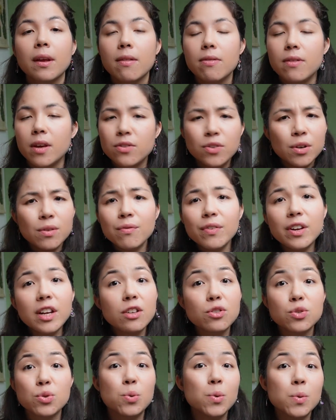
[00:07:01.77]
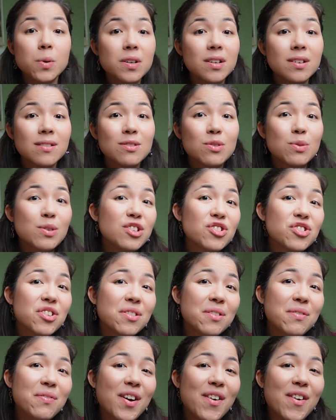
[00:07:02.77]
They don't really talk to each
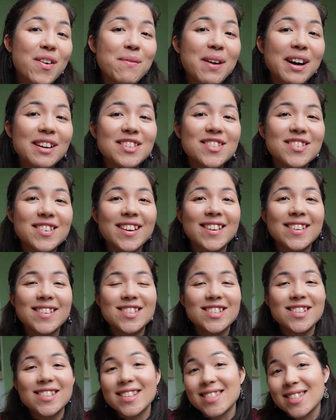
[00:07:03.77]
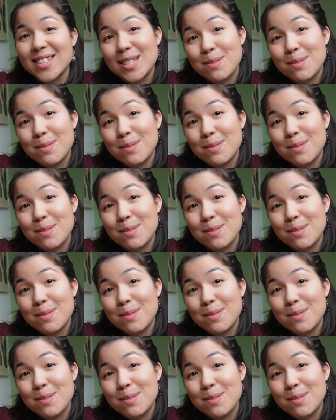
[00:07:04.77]
other very much, and she doesn't